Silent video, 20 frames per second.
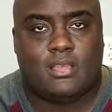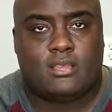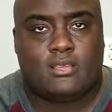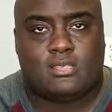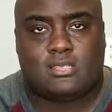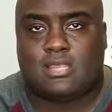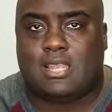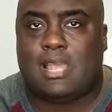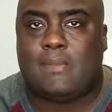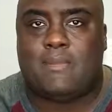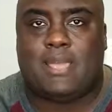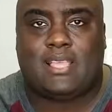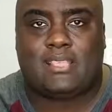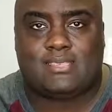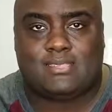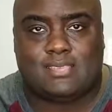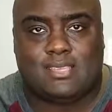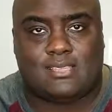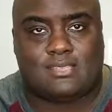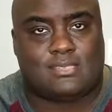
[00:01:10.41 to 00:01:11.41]
So that makes
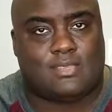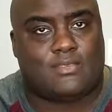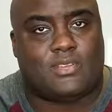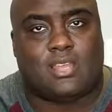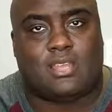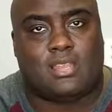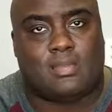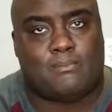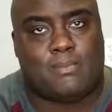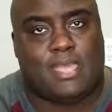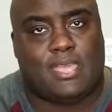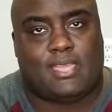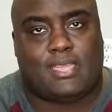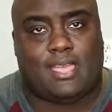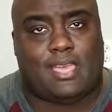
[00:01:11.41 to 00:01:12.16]
sense if you're going to make